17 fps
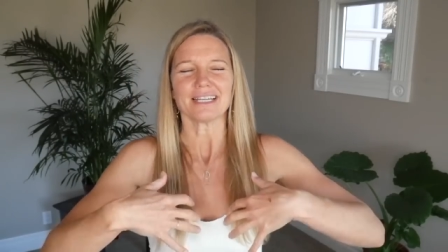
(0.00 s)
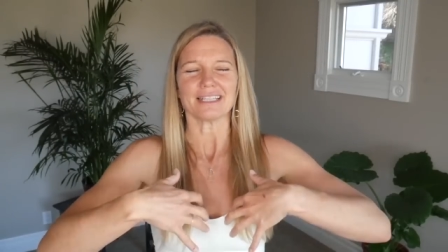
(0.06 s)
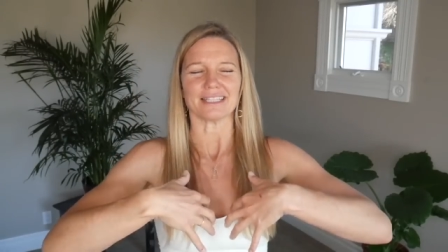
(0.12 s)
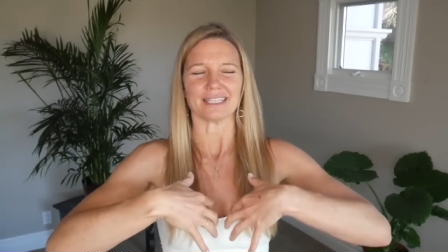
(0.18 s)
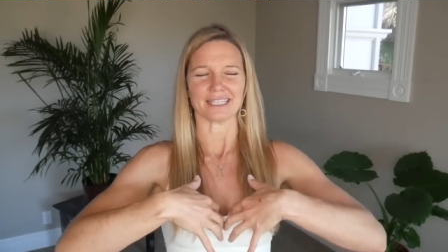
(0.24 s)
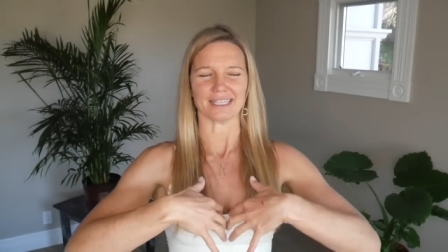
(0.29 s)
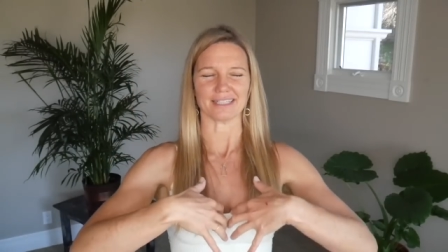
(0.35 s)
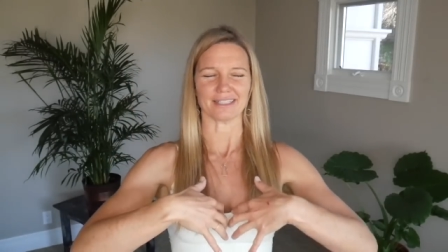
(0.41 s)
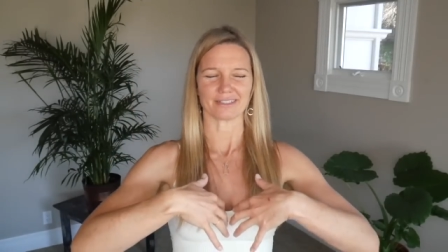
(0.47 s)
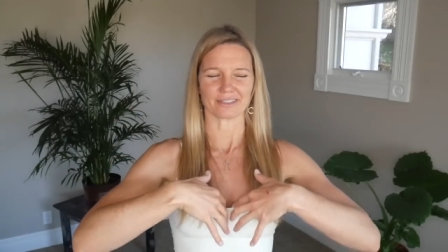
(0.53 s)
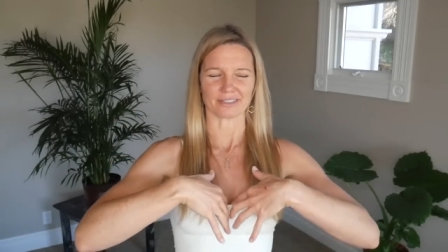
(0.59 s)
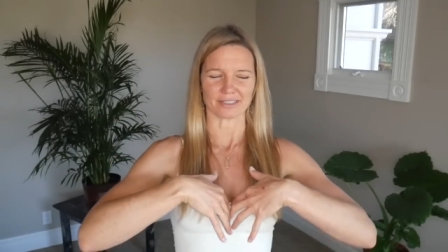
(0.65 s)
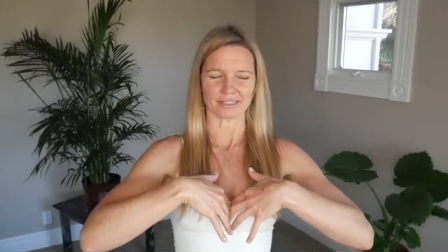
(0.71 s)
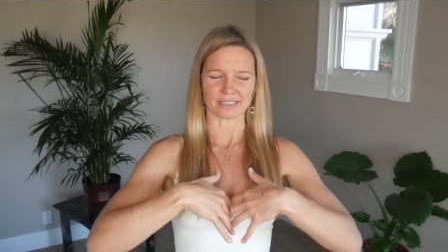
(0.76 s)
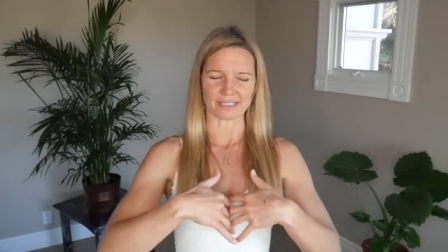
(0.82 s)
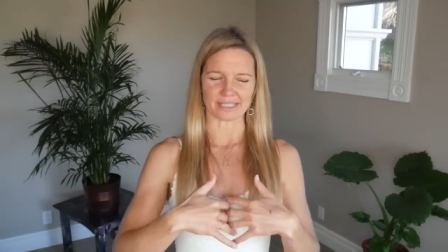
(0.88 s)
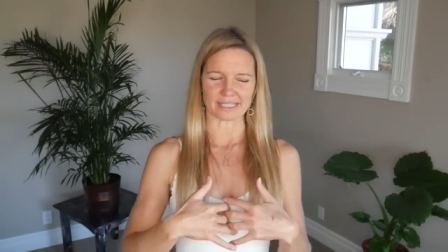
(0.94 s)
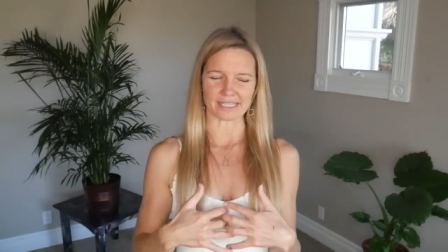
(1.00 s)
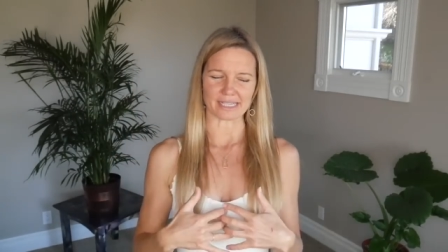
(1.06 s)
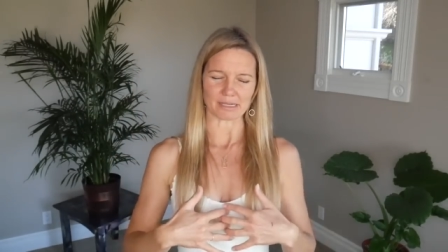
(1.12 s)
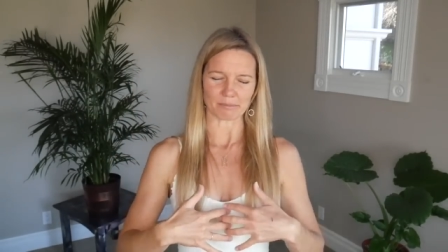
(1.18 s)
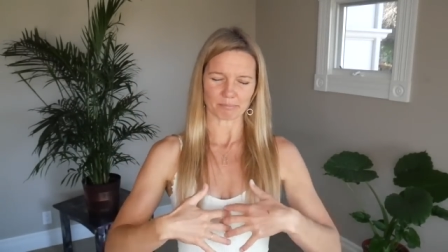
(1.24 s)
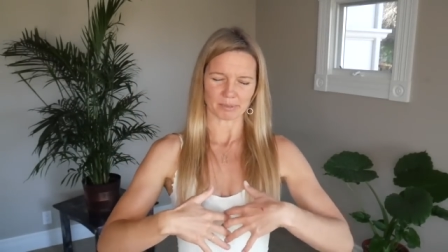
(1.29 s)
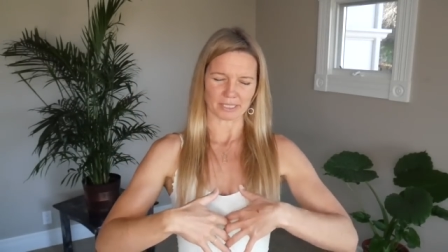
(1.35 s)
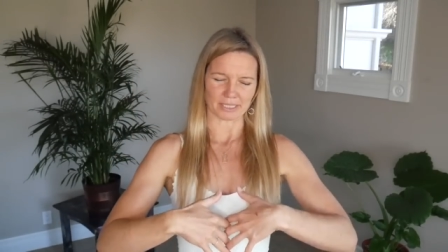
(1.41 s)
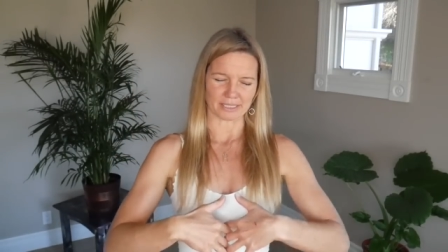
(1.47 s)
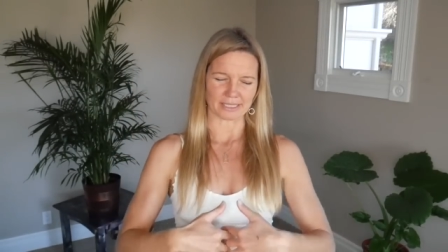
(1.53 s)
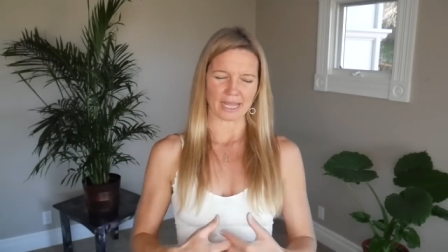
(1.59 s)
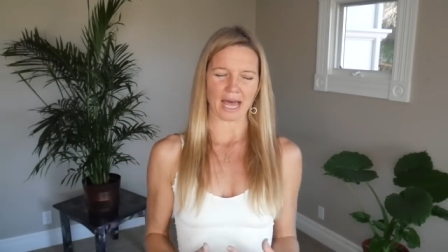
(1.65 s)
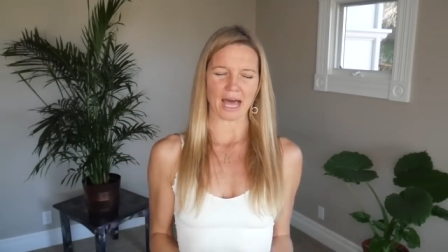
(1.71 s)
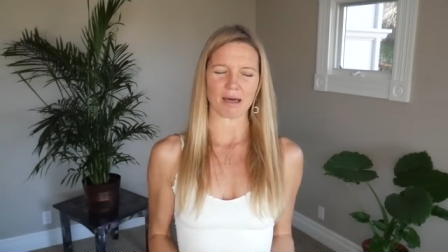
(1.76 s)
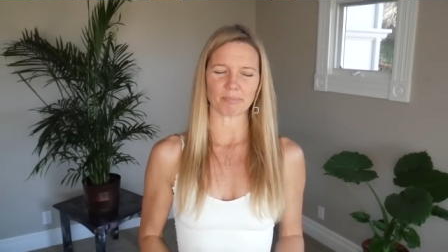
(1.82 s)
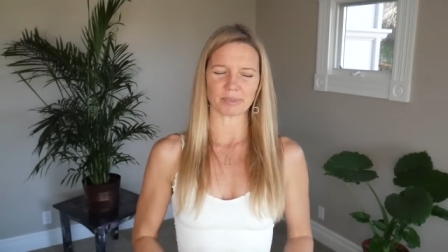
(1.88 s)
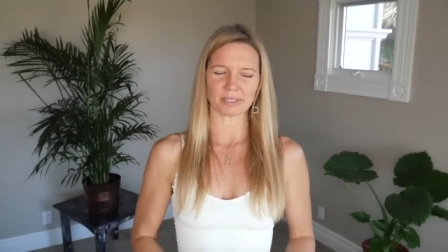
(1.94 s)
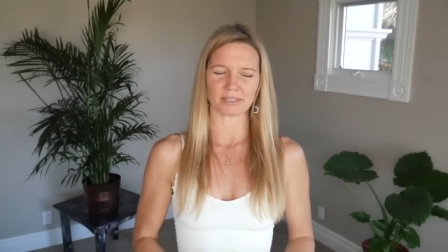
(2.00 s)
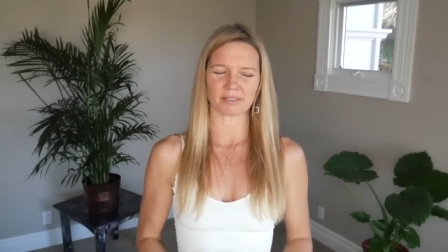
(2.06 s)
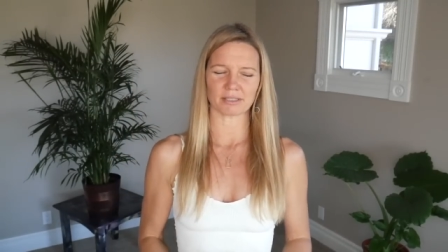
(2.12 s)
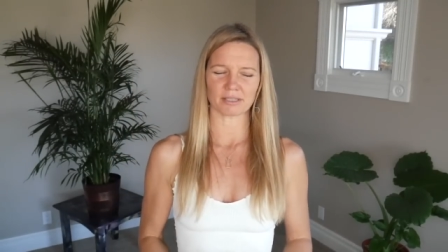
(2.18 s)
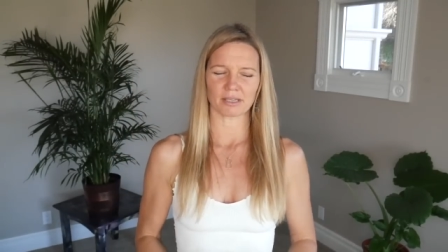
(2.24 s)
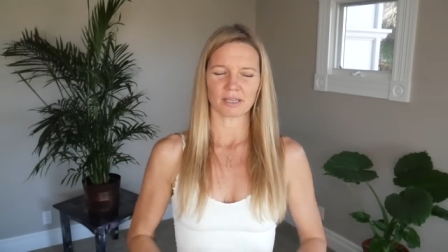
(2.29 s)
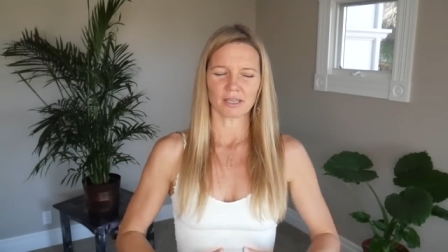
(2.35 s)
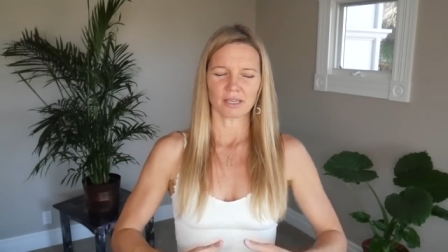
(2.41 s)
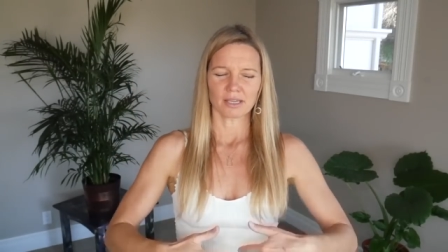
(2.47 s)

the inner deep depths